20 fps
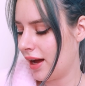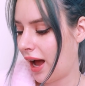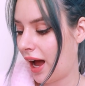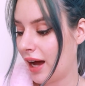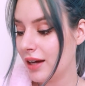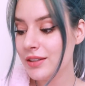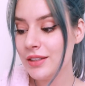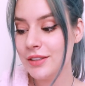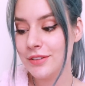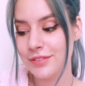
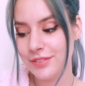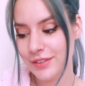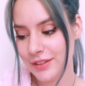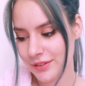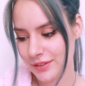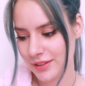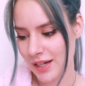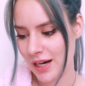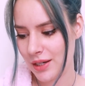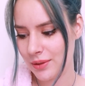How do you
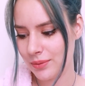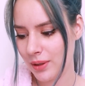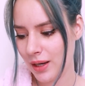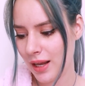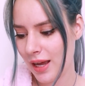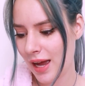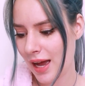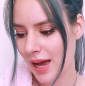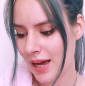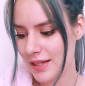feel now?
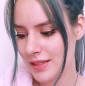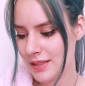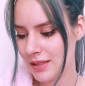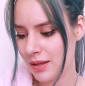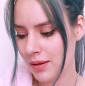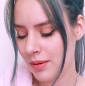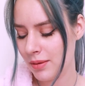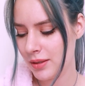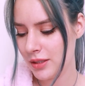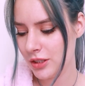What
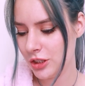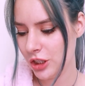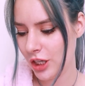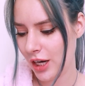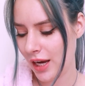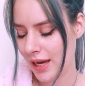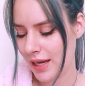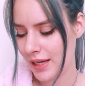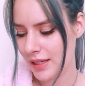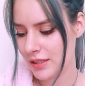has
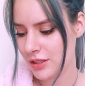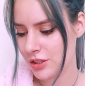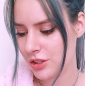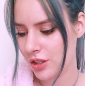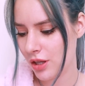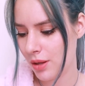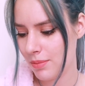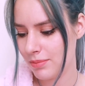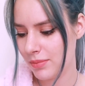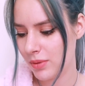
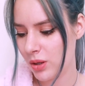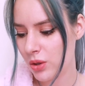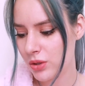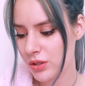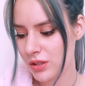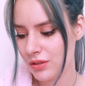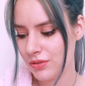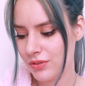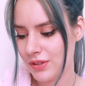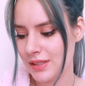changed
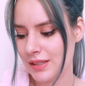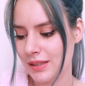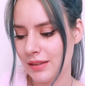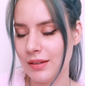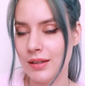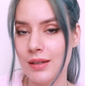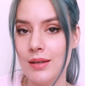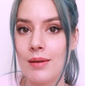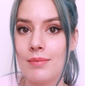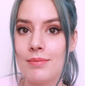most
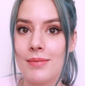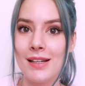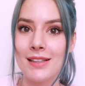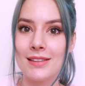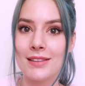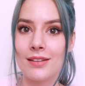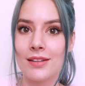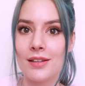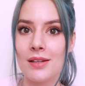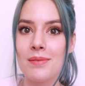physically and
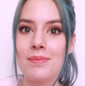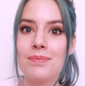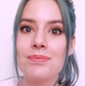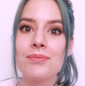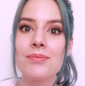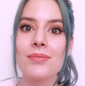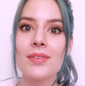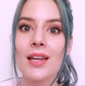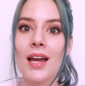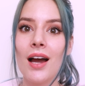mentally?
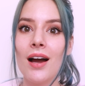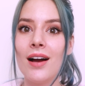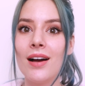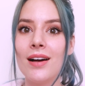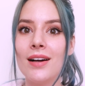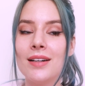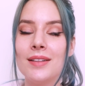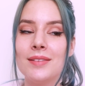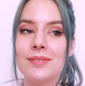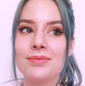
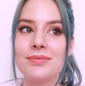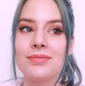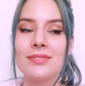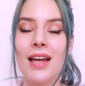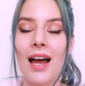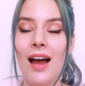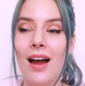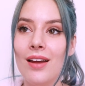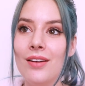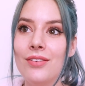
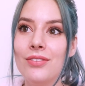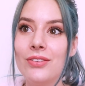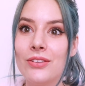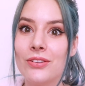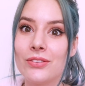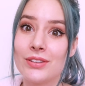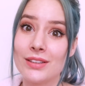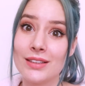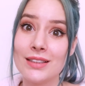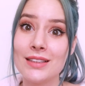I
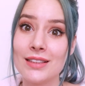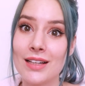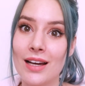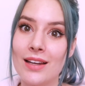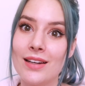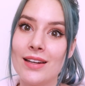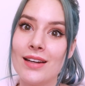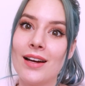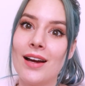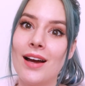feel really
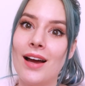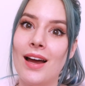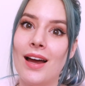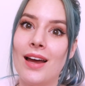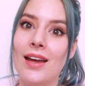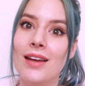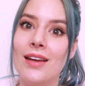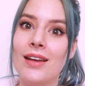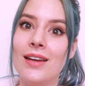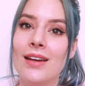good.
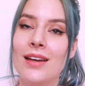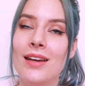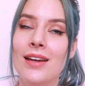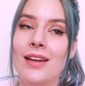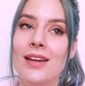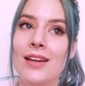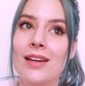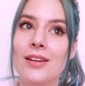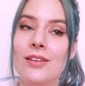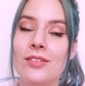I
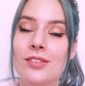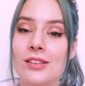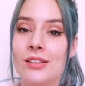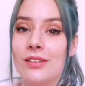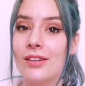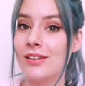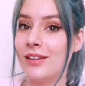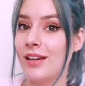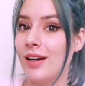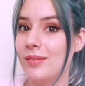
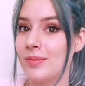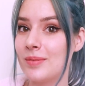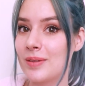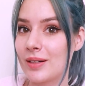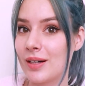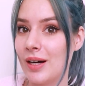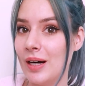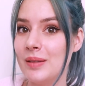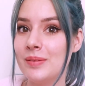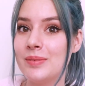feel a lot
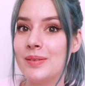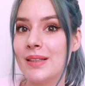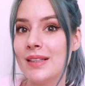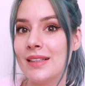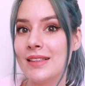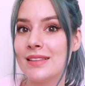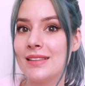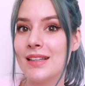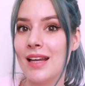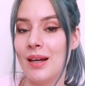more
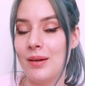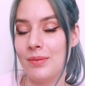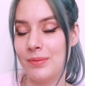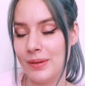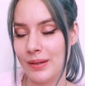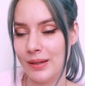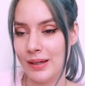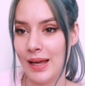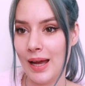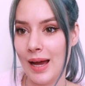confident and I'm
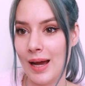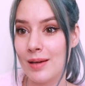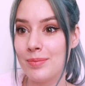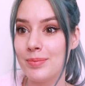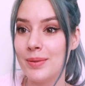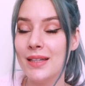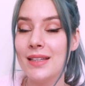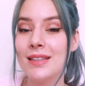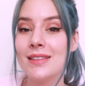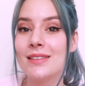very
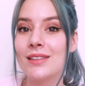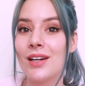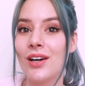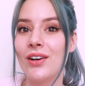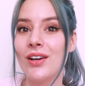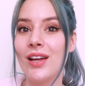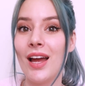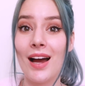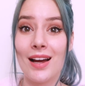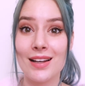happy.
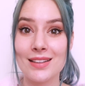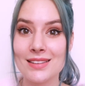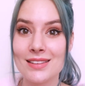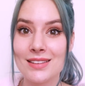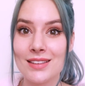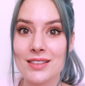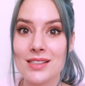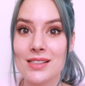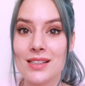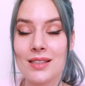So yeah,
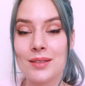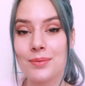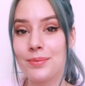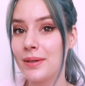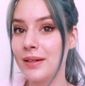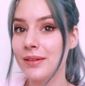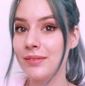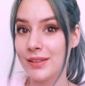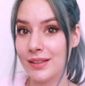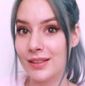it's
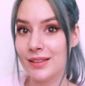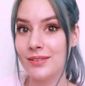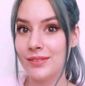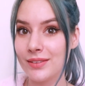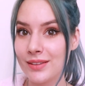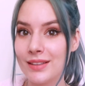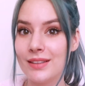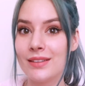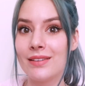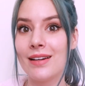been a really,
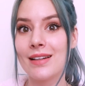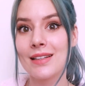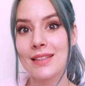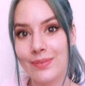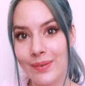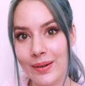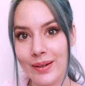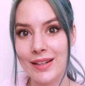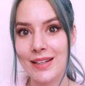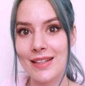really great
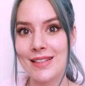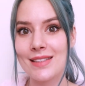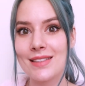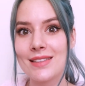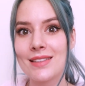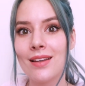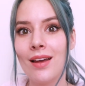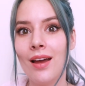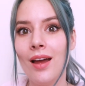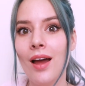experience.